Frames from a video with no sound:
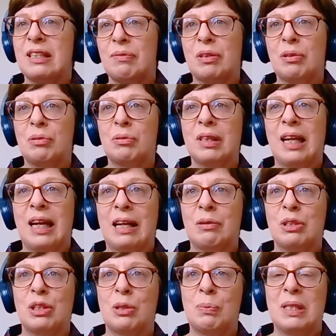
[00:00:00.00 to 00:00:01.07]
are difficult and the
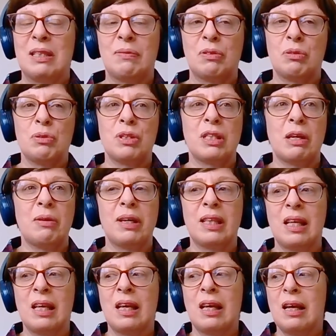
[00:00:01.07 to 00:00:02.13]
language can be difficult.
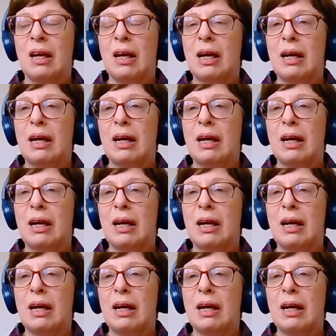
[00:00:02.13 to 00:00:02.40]
So